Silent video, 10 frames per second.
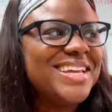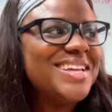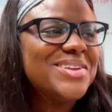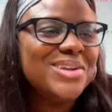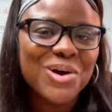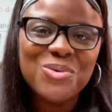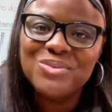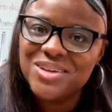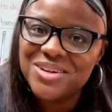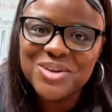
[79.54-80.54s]
in no
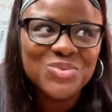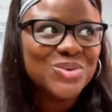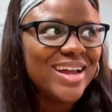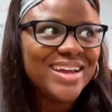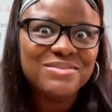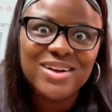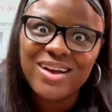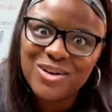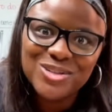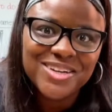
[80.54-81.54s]
world would I ever
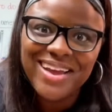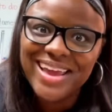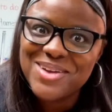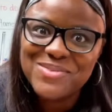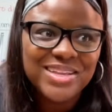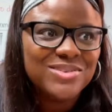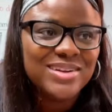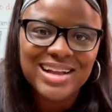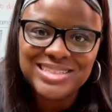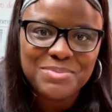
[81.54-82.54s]
hold your hand while you
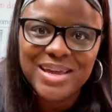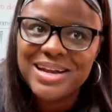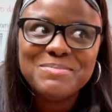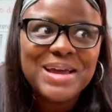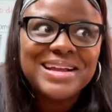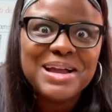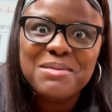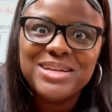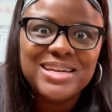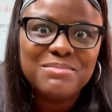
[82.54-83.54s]
constipated. I'm not
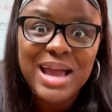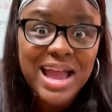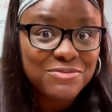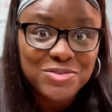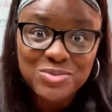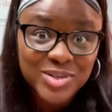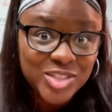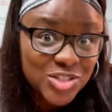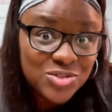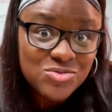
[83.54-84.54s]
coming in the bathroom
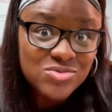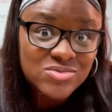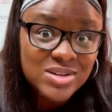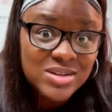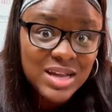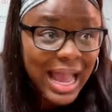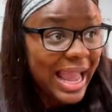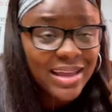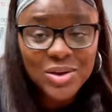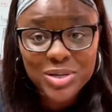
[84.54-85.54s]
with you.
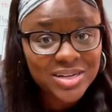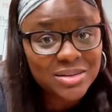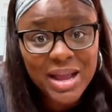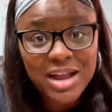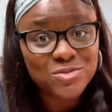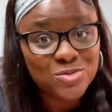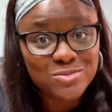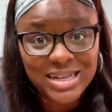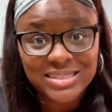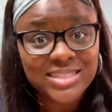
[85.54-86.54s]
I ain't going in the bathroom
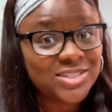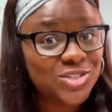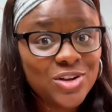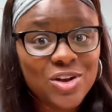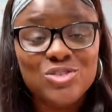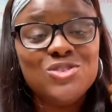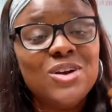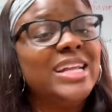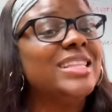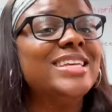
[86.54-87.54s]
with my 6-year-old. You're
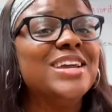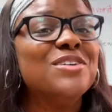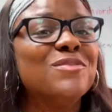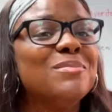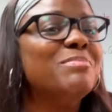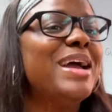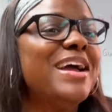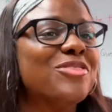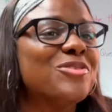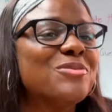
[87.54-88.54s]
gonna have to yell from the
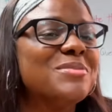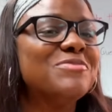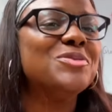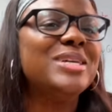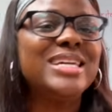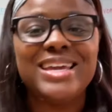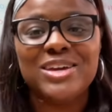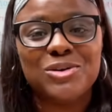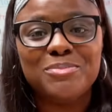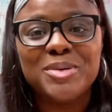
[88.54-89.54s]
bathroom if you need
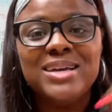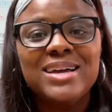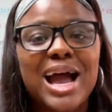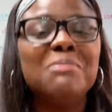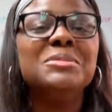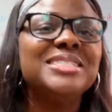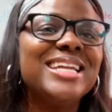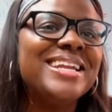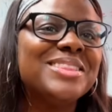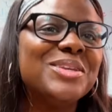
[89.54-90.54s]
help. I'm gonna
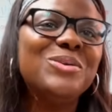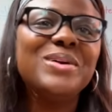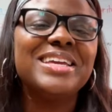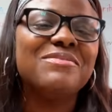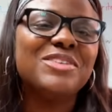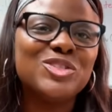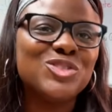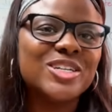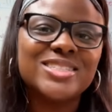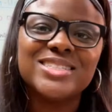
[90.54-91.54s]
stand at the door and give
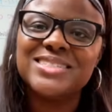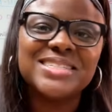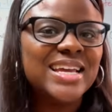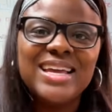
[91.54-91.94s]
instructions.